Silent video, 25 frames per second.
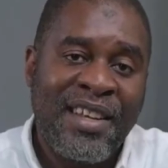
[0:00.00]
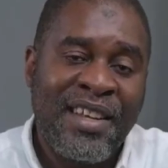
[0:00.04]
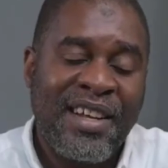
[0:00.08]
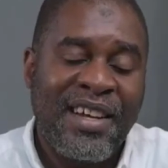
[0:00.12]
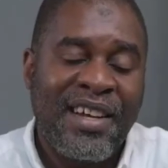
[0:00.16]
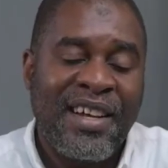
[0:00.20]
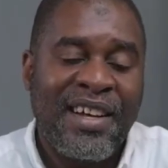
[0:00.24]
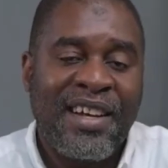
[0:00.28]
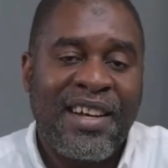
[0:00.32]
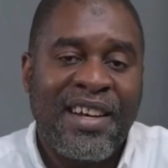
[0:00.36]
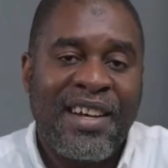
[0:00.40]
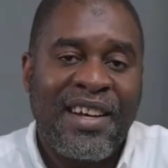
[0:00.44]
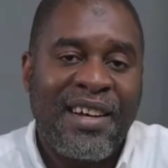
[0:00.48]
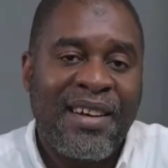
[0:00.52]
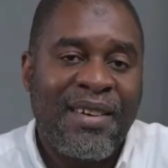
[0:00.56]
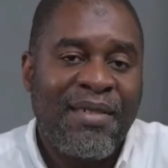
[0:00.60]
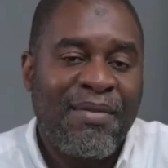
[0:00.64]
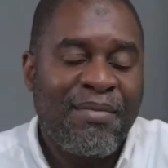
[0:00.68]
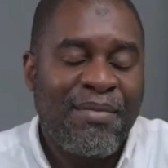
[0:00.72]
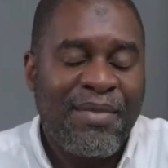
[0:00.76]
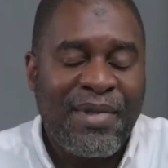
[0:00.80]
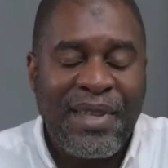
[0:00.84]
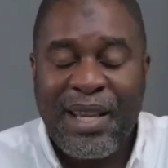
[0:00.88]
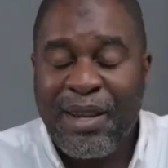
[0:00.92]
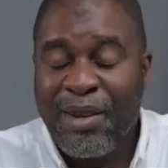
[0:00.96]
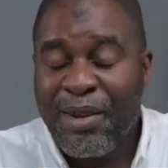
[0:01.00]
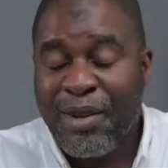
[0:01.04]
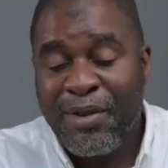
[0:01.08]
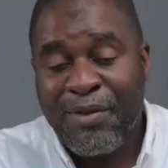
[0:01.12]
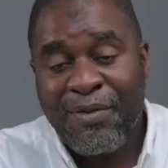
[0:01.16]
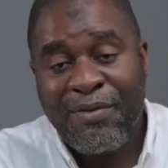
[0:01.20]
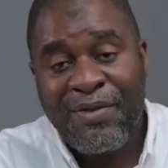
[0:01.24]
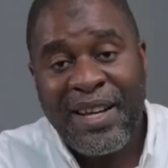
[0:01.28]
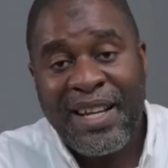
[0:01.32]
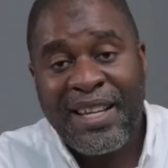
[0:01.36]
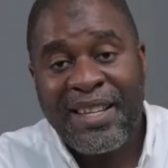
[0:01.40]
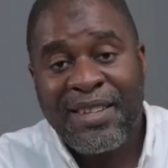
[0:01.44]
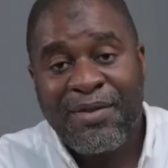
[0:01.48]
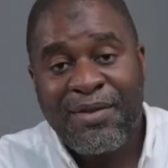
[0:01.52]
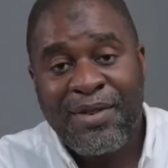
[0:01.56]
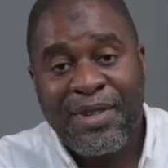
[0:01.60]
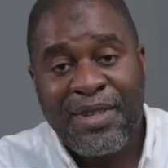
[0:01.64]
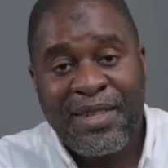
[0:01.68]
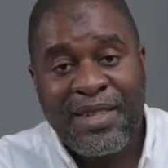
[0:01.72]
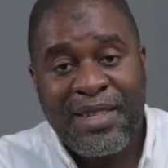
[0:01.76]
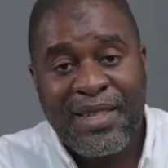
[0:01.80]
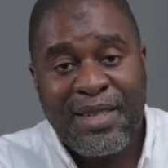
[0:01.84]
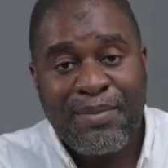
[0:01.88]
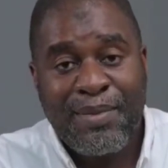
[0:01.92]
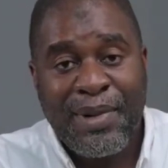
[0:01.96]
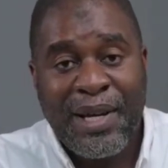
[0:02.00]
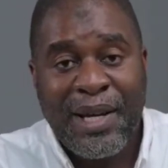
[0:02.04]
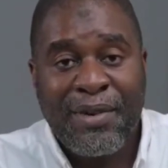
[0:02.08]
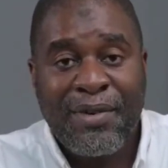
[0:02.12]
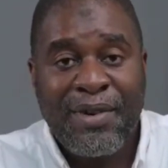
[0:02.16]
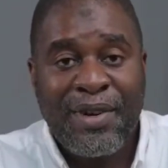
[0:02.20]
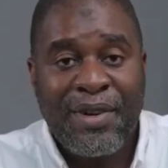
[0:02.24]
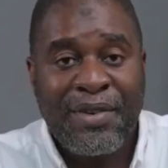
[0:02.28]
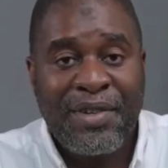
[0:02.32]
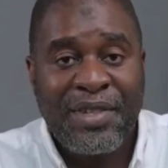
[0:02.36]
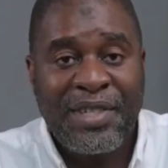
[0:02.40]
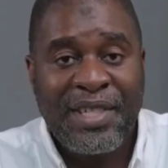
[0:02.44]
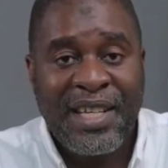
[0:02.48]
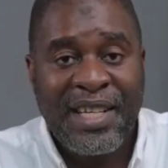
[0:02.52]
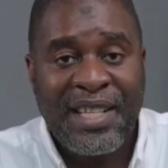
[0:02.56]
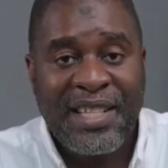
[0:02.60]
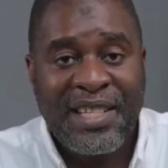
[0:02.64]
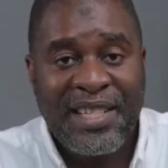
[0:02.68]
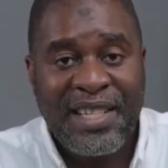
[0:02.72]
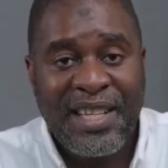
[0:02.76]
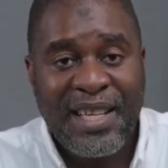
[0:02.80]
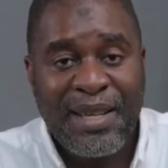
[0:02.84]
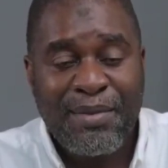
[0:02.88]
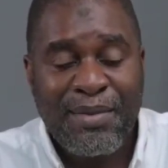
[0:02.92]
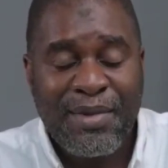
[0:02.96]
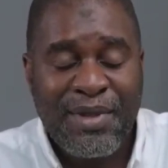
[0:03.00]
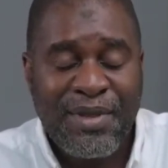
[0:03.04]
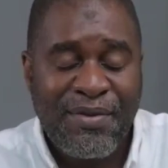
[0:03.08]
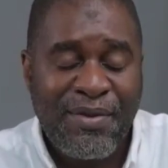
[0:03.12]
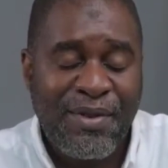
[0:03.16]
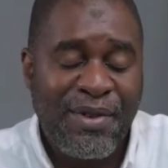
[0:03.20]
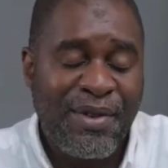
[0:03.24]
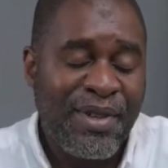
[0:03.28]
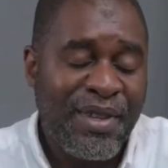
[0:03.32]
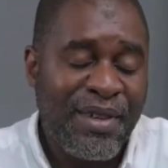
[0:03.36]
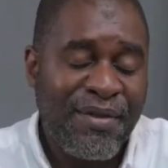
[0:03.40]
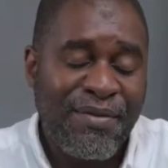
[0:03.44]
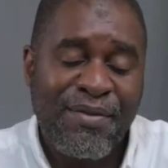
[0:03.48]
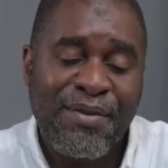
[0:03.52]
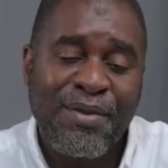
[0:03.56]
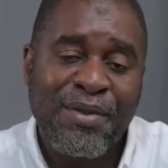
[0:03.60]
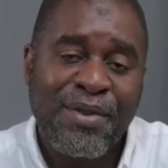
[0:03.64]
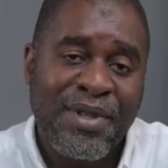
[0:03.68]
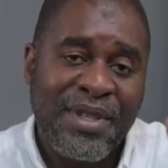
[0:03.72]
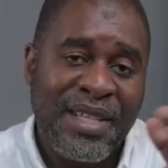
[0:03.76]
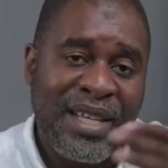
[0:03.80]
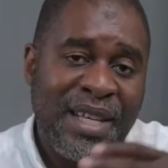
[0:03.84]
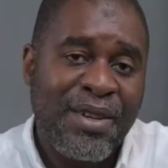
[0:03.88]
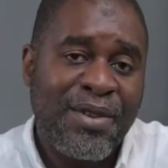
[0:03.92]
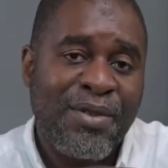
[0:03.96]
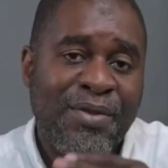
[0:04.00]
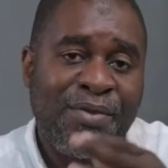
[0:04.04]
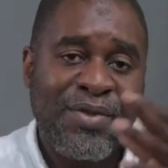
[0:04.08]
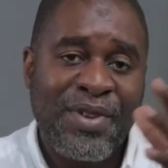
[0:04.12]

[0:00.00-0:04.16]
There are a lot of valid reasons PACRA rejects names. For the full set of